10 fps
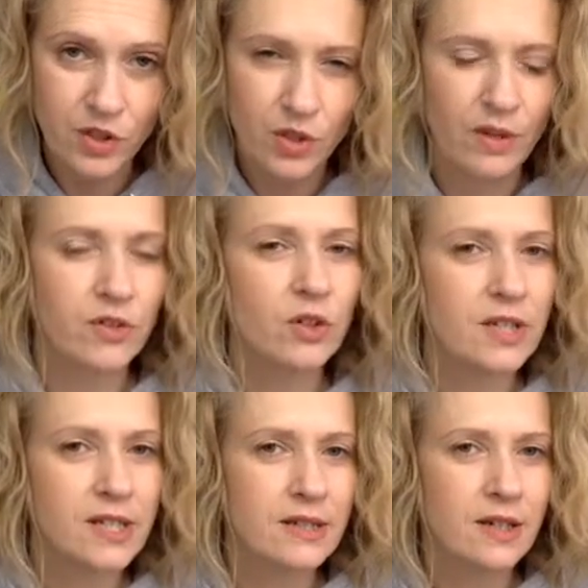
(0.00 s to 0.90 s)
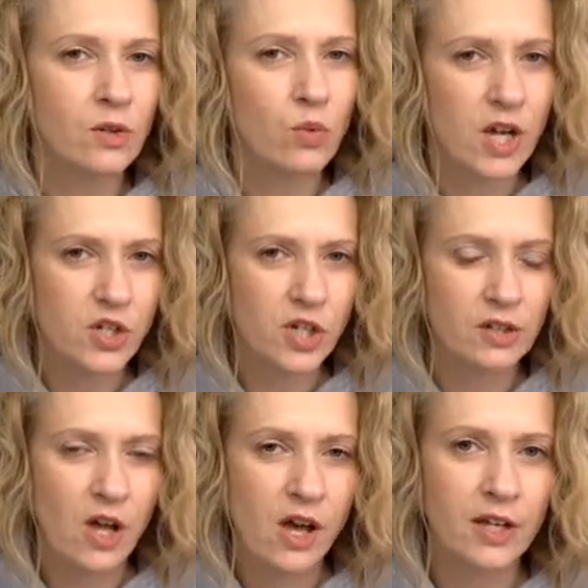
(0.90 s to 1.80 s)
So if you're listening or watching
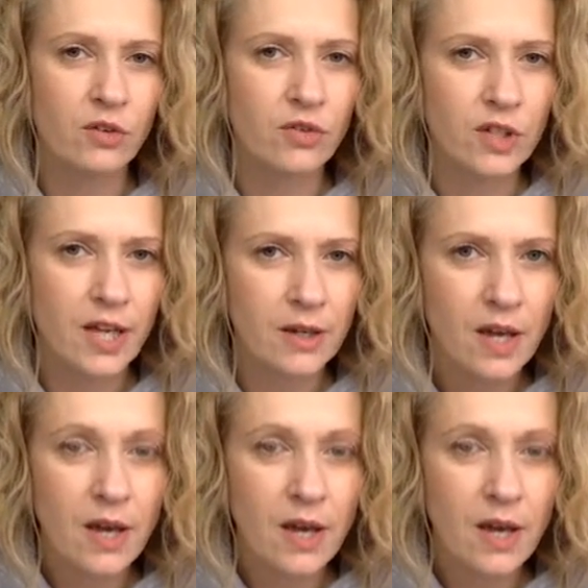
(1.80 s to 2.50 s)
along and you feel like